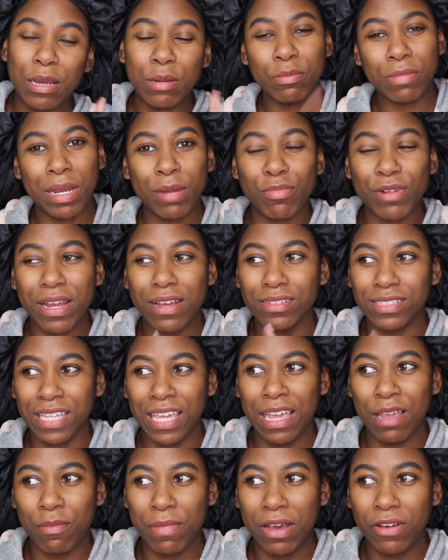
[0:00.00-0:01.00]
My brows
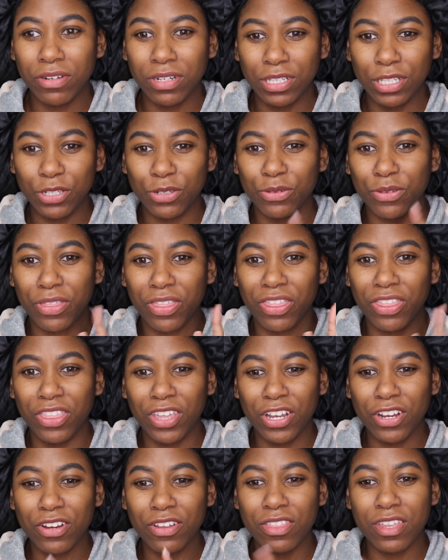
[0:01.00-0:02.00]
came out a little
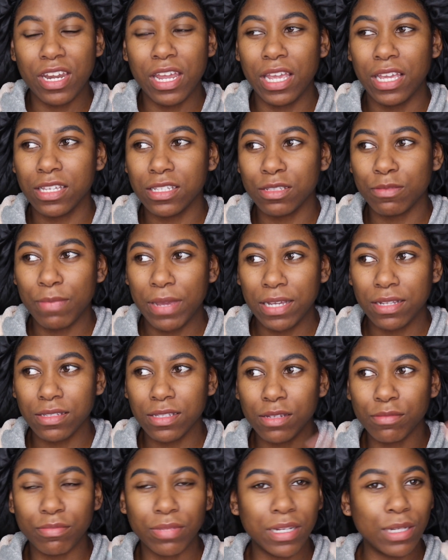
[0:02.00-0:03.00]
thicker than I
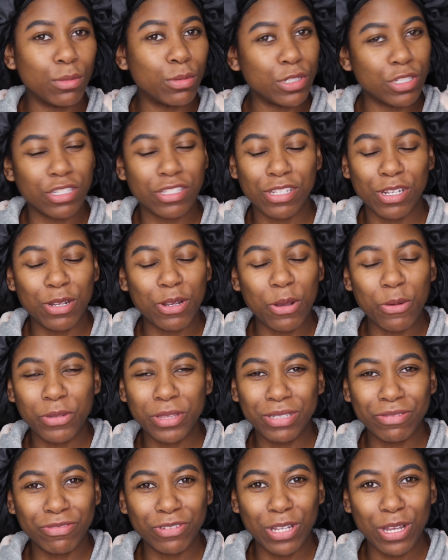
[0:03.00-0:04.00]
expected, but we're just gonna go
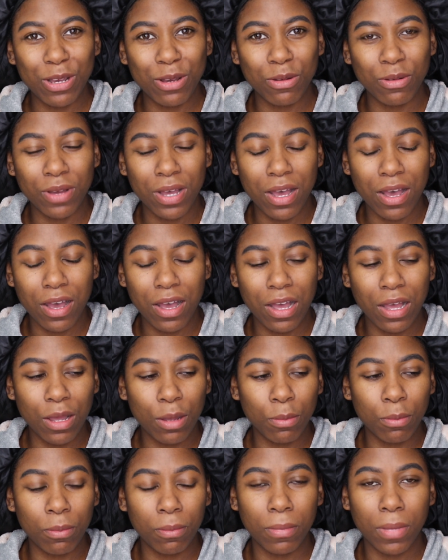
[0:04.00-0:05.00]
with the flow.
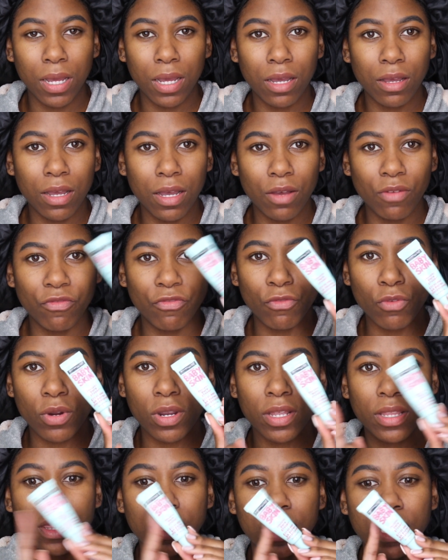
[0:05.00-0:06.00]

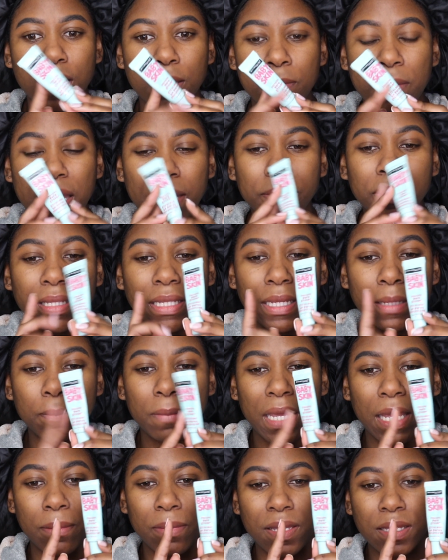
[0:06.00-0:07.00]
For the Maybelline
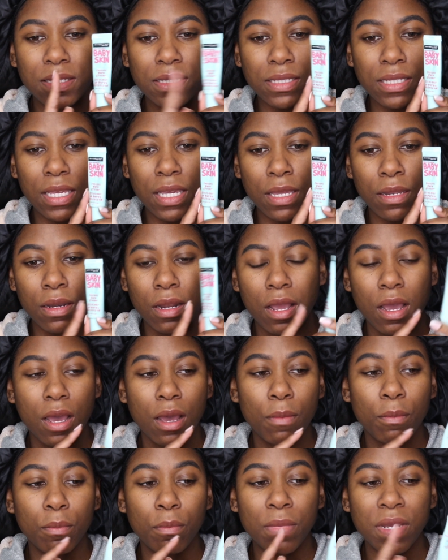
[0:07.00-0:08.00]
Baby Skin
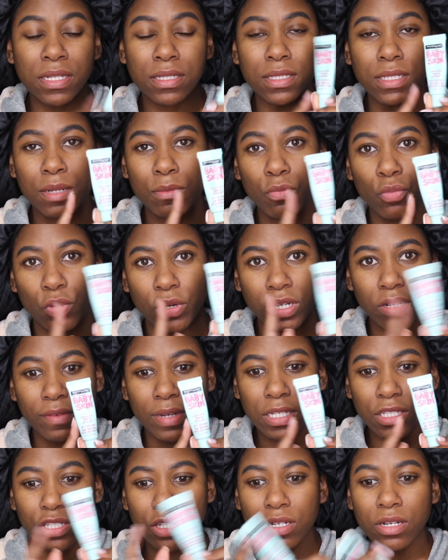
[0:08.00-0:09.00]
Instant Pore
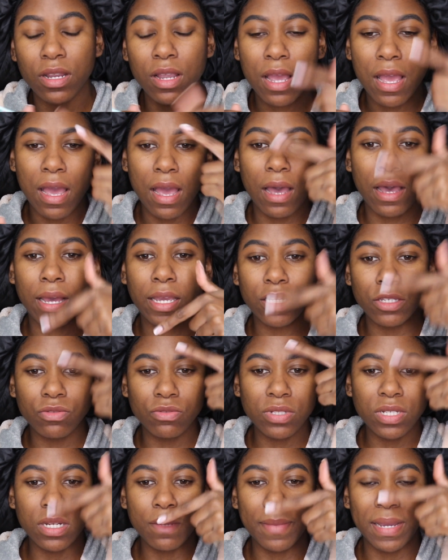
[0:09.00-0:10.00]
Eraser, I
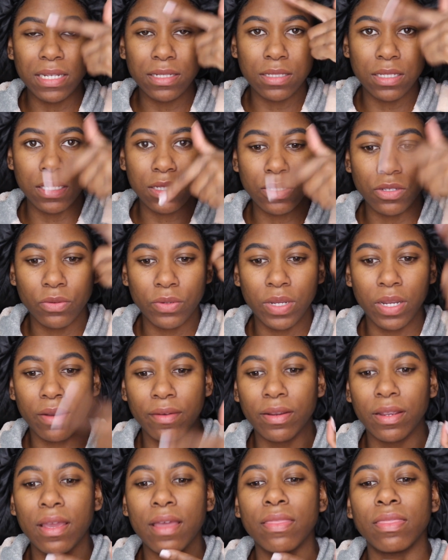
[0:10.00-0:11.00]
use it in my T-zone
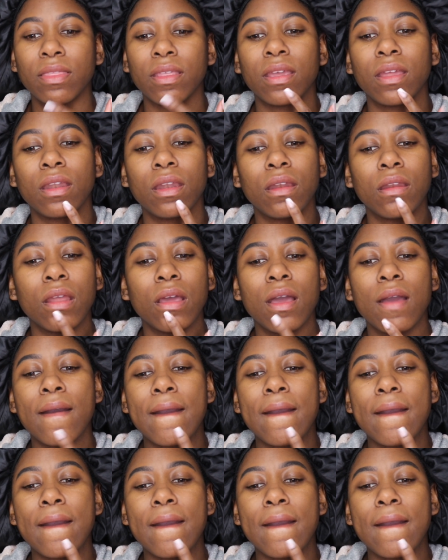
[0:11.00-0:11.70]
area and then